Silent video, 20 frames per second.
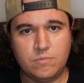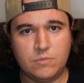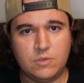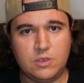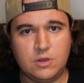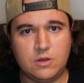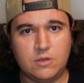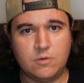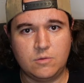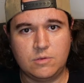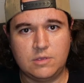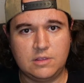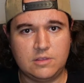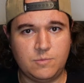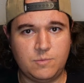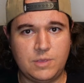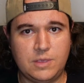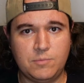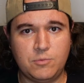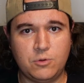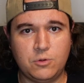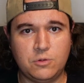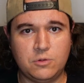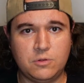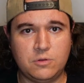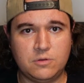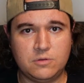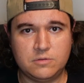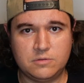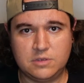get
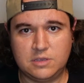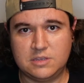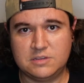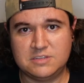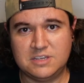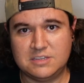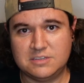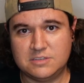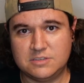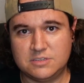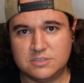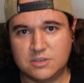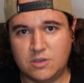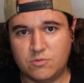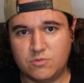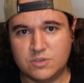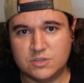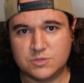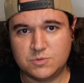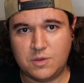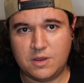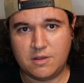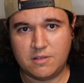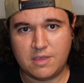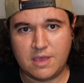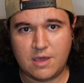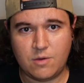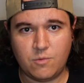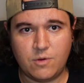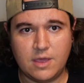the contestants to go this way or
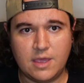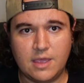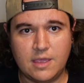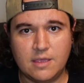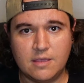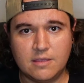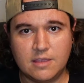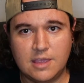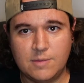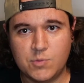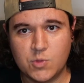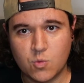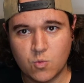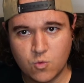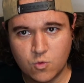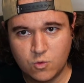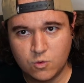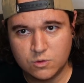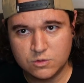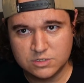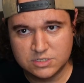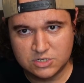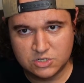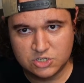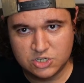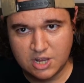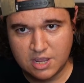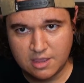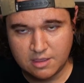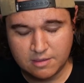that way, keep the rules in
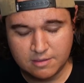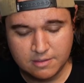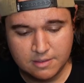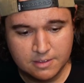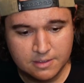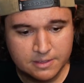check.